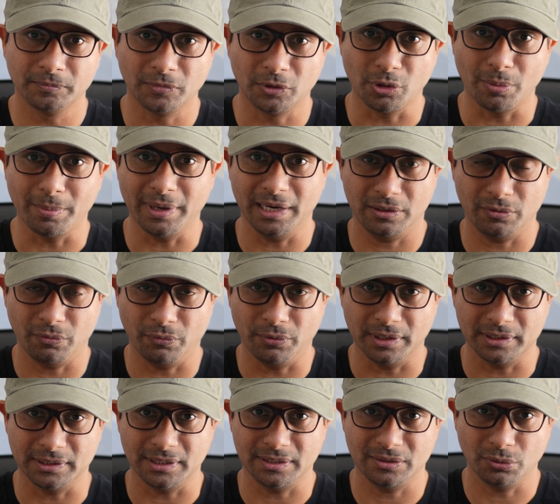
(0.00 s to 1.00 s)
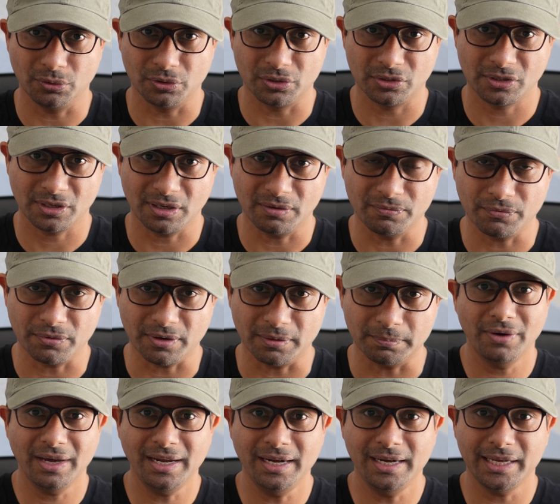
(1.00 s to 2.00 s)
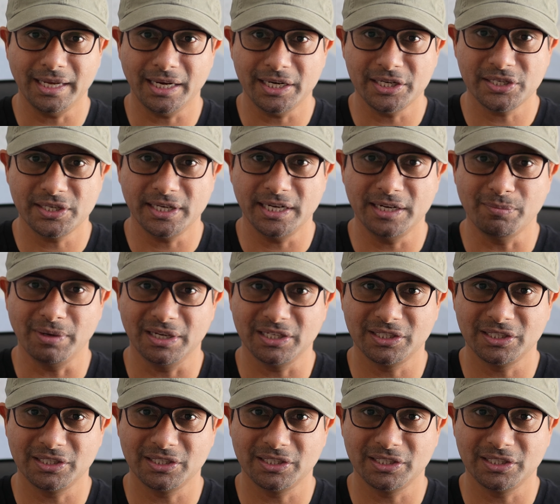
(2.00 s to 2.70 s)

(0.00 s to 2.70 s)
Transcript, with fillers: no matter where the source come from. Finally, I shared my